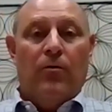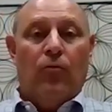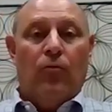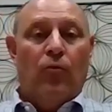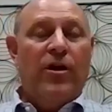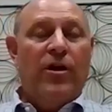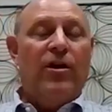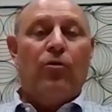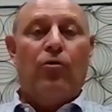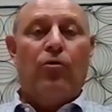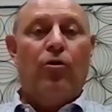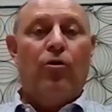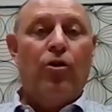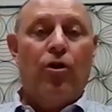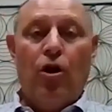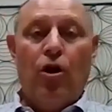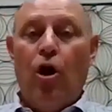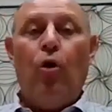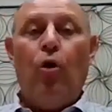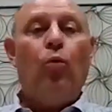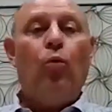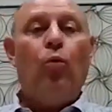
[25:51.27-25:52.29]
We don't
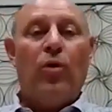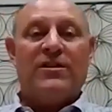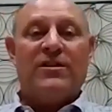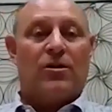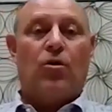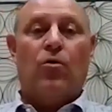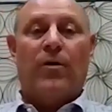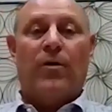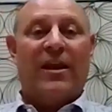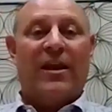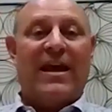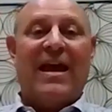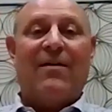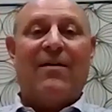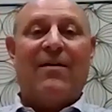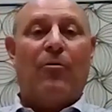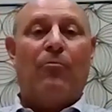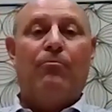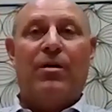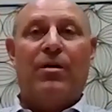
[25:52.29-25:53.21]
know what's going to happen.